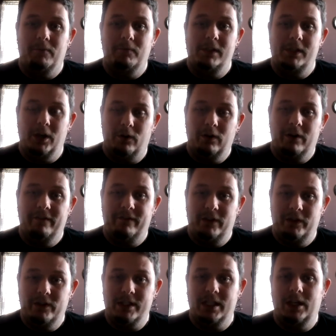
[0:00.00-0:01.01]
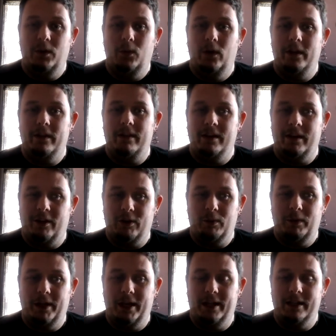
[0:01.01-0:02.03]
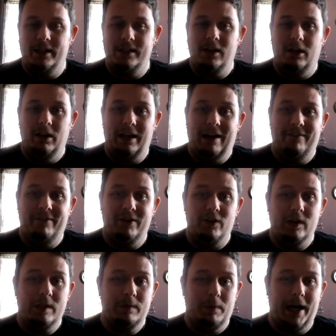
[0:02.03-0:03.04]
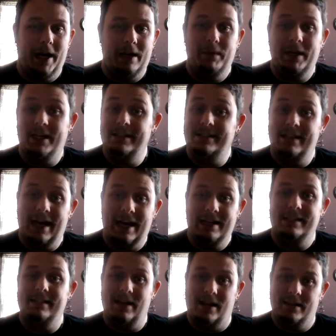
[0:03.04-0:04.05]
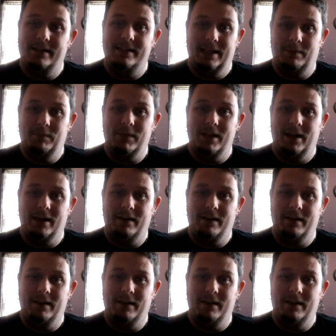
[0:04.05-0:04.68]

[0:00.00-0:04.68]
Don't confuse it with another plant that's called lavender spike, because that is not the same thing.